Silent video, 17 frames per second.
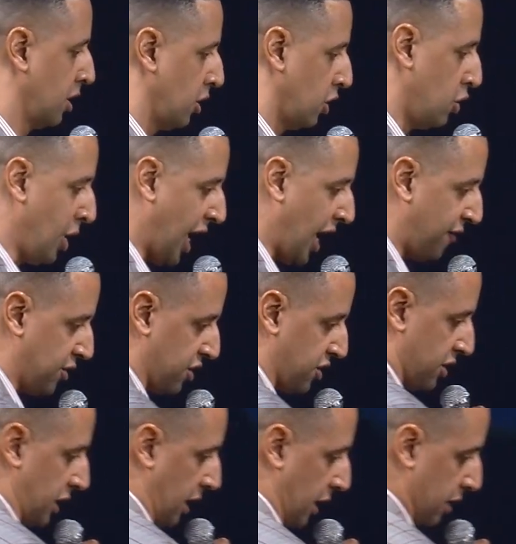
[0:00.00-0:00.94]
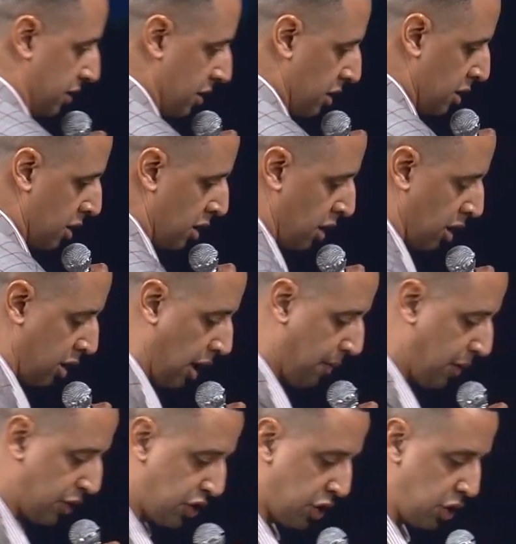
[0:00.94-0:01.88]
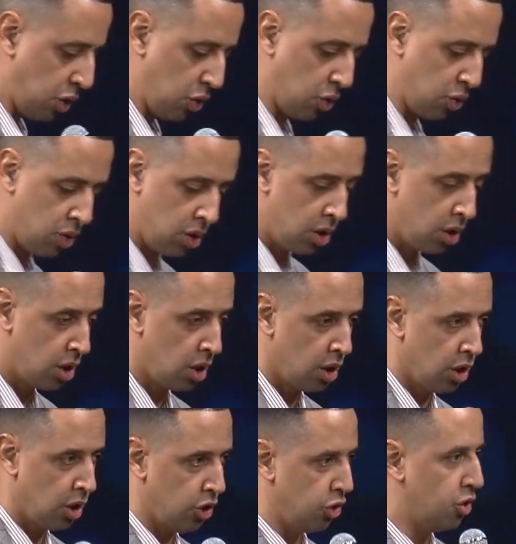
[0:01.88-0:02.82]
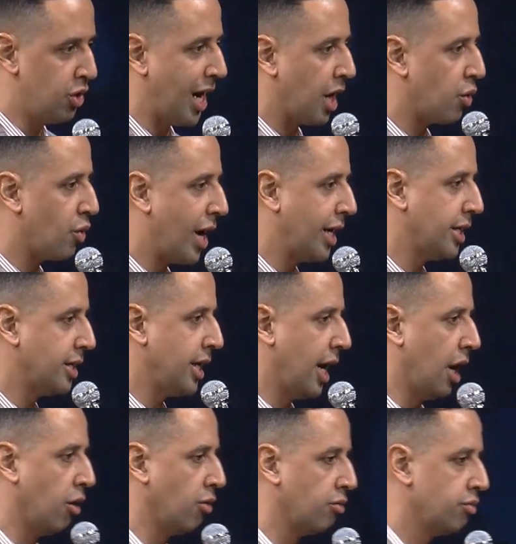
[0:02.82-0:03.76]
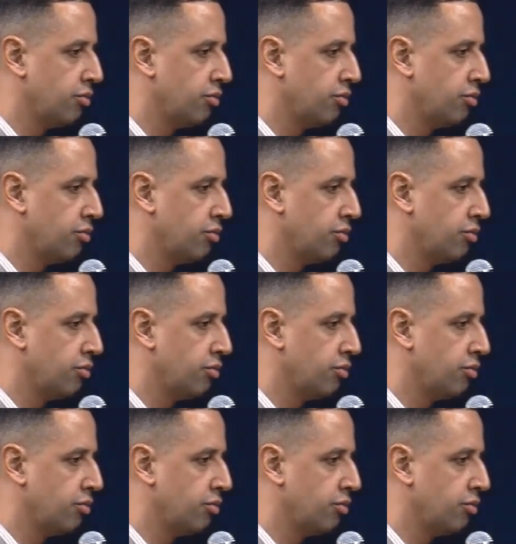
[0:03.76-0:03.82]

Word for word: You have to see it. Number two, you got to write it down.